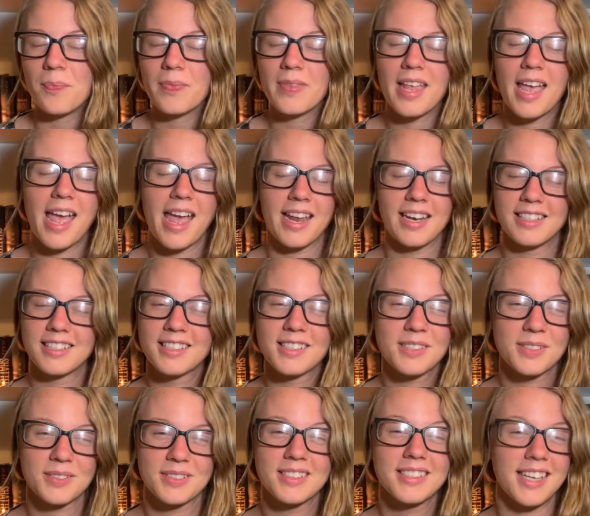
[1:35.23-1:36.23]
And
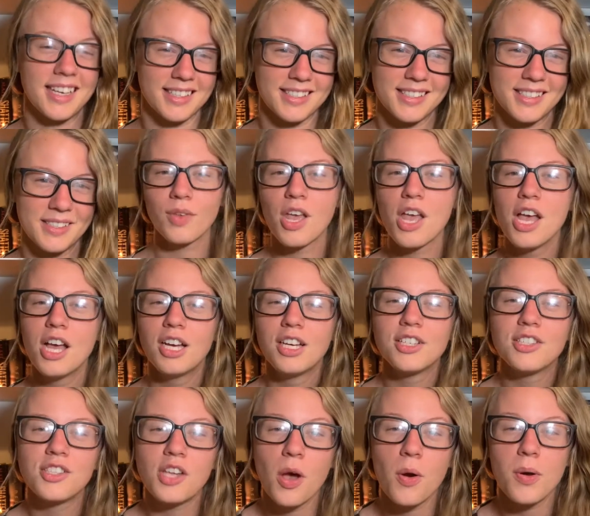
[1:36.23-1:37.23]
yes,
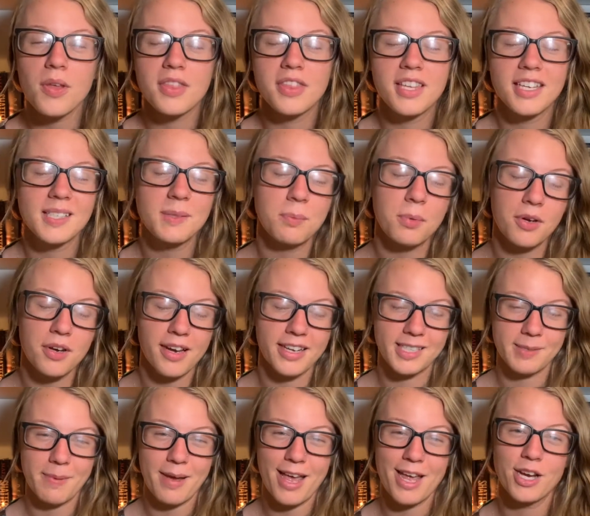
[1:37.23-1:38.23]
so this book is
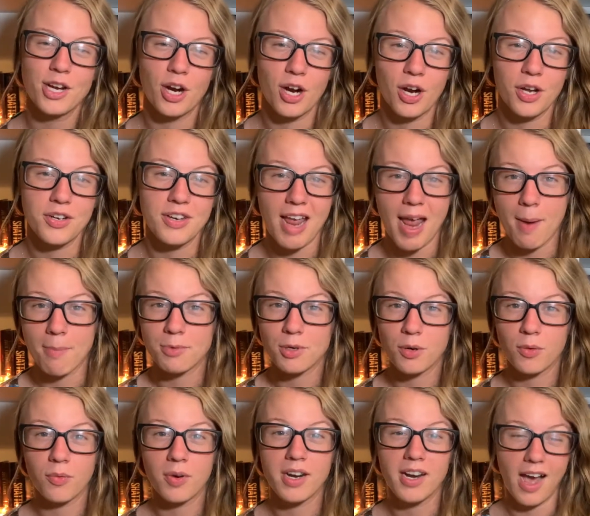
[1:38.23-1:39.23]
about a girl named
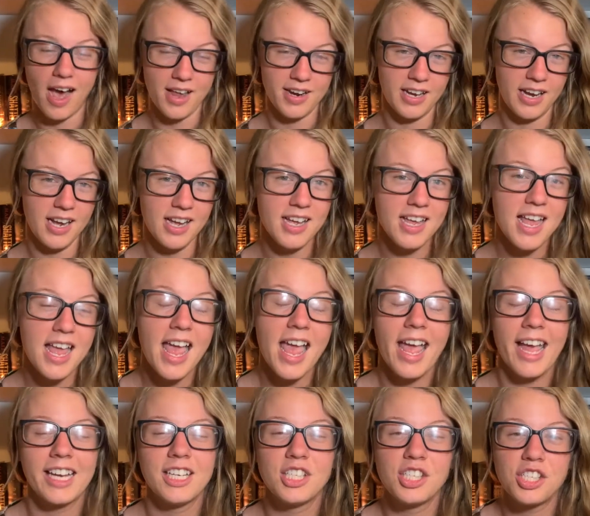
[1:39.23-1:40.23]
Renata,
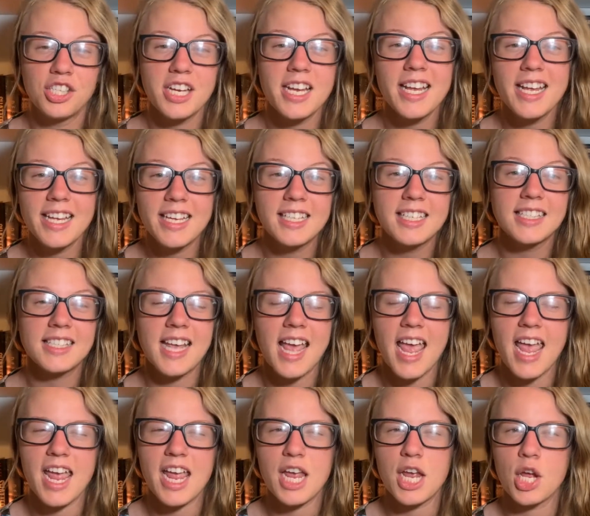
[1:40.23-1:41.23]
and she is
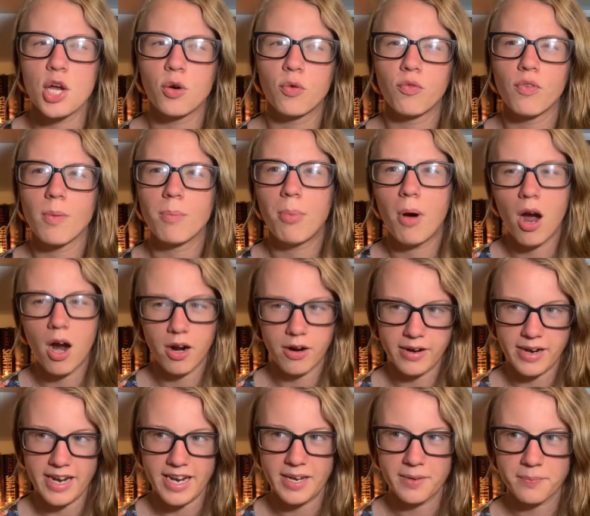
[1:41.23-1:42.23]
a
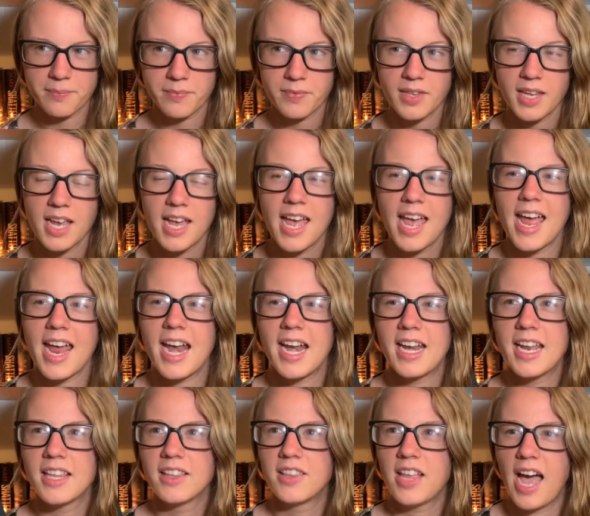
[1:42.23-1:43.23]
Rabari,
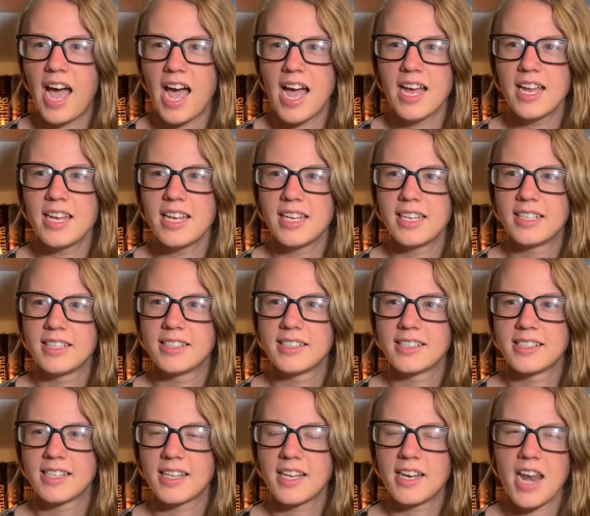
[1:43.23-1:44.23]
and that is
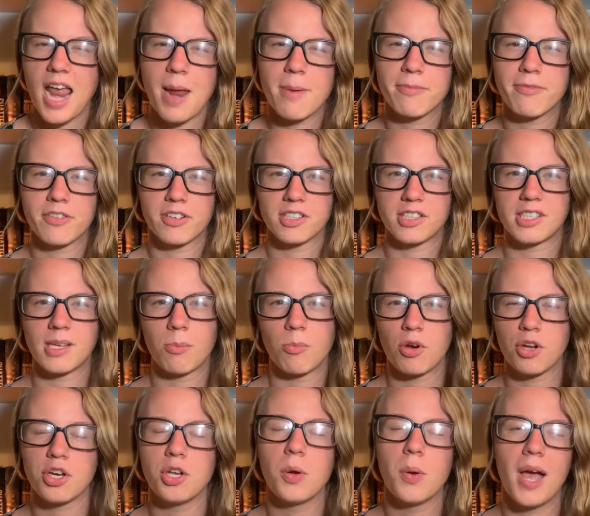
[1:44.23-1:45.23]
the name for
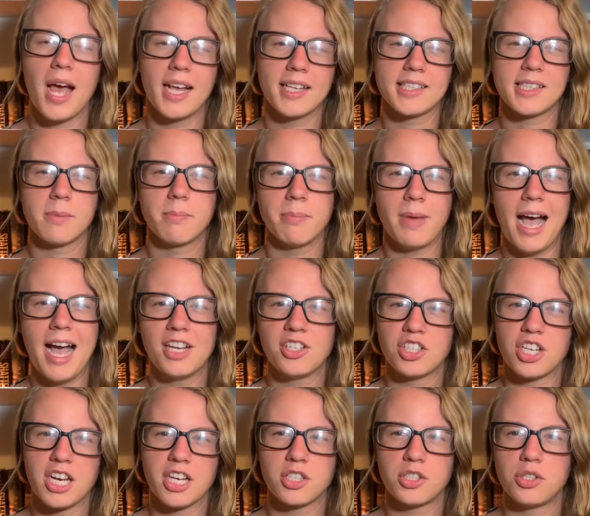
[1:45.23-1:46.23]
someone who has the
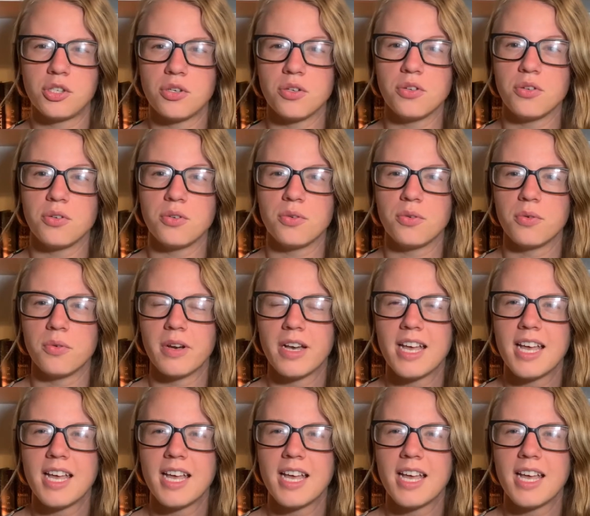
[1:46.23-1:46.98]
magic to